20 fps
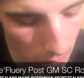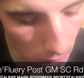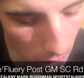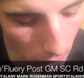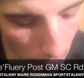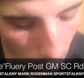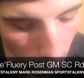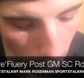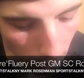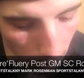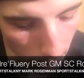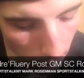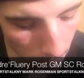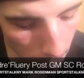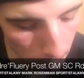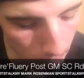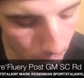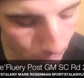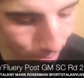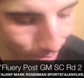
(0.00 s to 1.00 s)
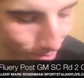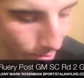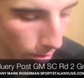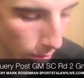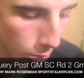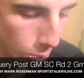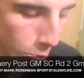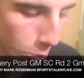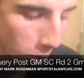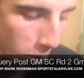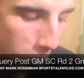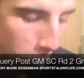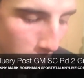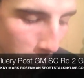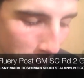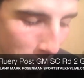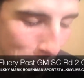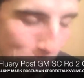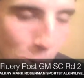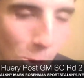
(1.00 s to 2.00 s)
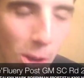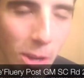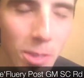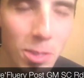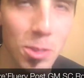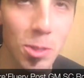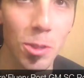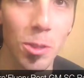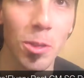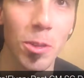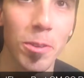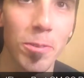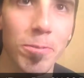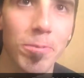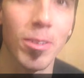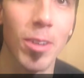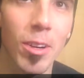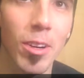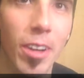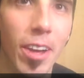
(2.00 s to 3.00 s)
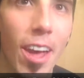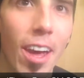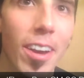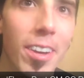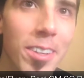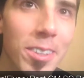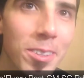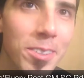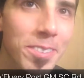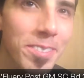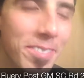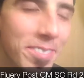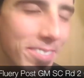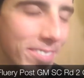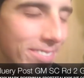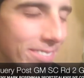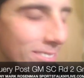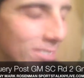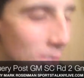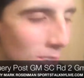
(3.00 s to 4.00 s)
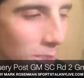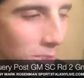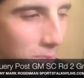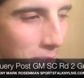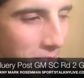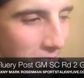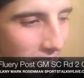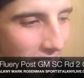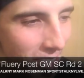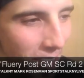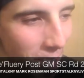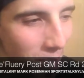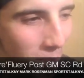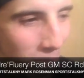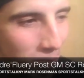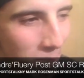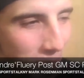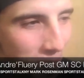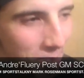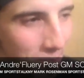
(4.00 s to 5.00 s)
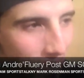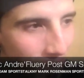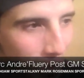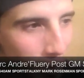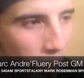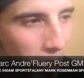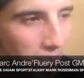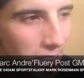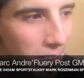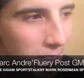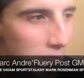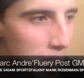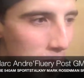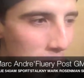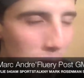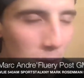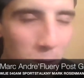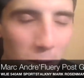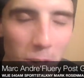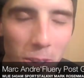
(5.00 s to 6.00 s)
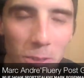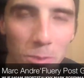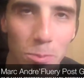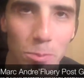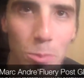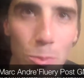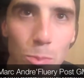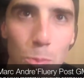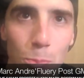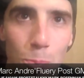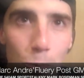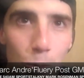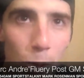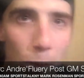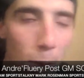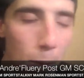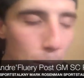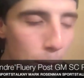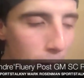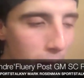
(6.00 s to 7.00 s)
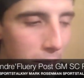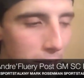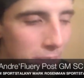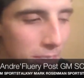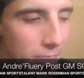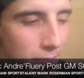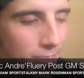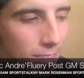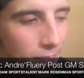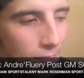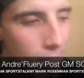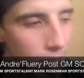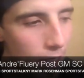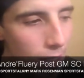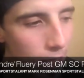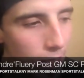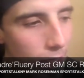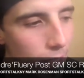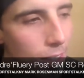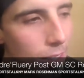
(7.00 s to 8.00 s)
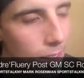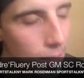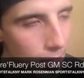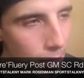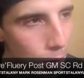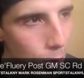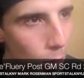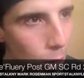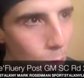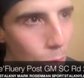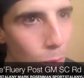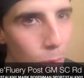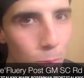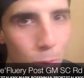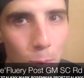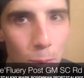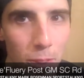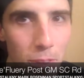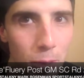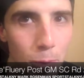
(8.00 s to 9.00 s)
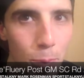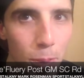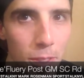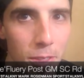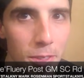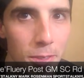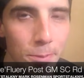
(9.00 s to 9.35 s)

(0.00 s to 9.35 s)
I don't really read the press or look at it. So I don't care, really. I just go out, try my best, and try to win for my teammates.